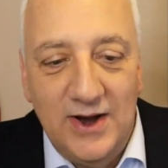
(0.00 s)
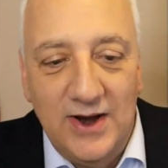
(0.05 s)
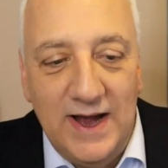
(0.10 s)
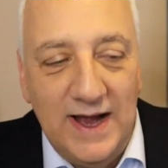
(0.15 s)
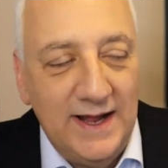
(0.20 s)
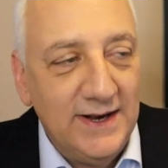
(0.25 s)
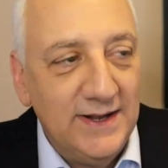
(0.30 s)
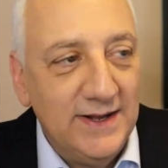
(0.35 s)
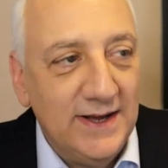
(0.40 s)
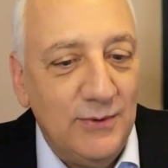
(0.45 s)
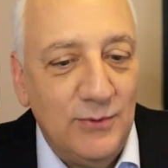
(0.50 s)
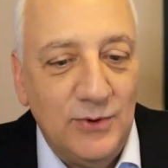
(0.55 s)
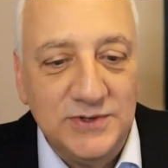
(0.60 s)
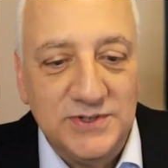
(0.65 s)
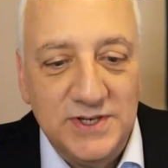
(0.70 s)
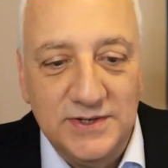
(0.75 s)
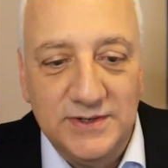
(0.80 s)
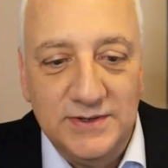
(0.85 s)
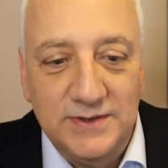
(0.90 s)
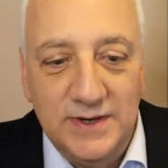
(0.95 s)
You know, I I
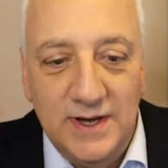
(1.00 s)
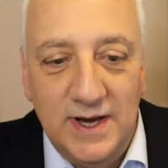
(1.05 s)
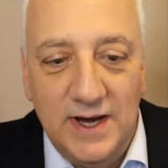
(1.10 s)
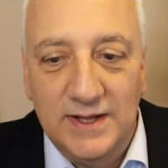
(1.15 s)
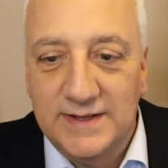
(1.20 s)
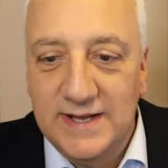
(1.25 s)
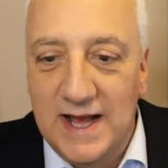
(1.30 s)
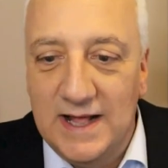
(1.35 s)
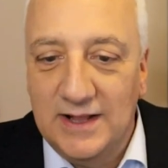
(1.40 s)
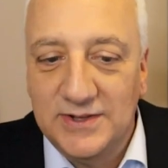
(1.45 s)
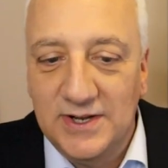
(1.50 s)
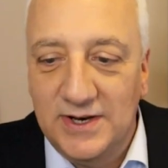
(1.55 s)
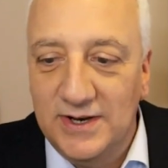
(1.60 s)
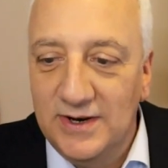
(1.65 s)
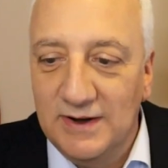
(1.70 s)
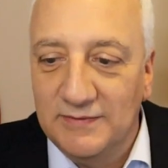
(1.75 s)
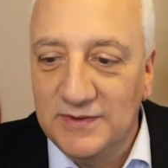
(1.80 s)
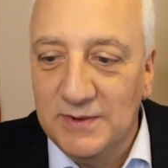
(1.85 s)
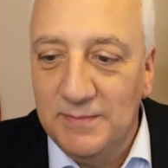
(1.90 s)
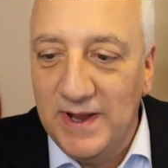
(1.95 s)
wasn't uh,
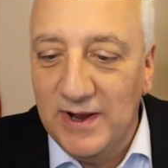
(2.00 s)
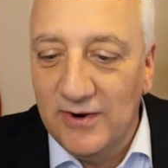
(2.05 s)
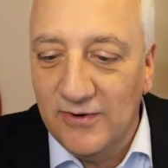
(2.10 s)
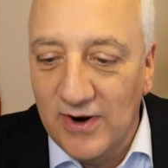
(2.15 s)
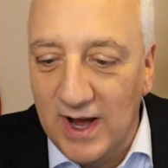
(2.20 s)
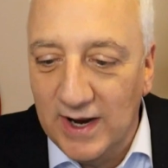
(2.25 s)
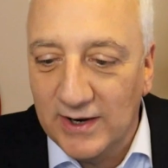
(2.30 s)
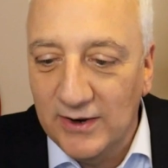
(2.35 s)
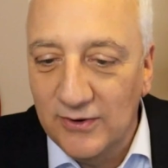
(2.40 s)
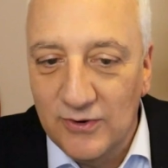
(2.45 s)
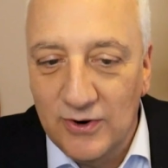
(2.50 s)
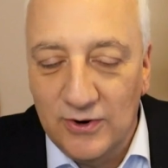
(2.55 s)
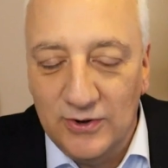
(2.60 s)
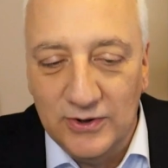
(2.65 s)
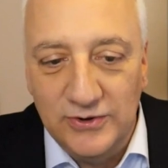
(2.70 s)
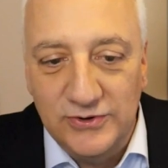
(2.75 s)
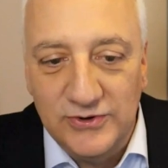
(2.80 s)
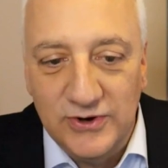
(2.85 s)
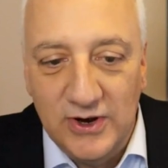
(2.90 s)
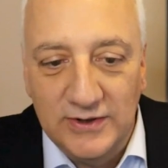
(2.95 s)
talented enough to be a rock and
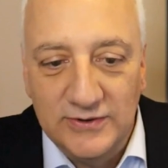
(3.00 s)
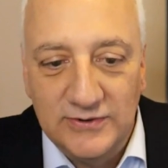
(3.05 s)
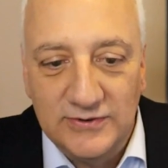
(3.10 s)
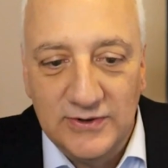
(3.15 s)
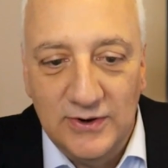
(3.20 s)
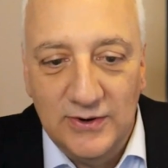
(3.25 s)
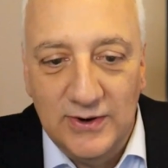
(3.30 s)
roller, John.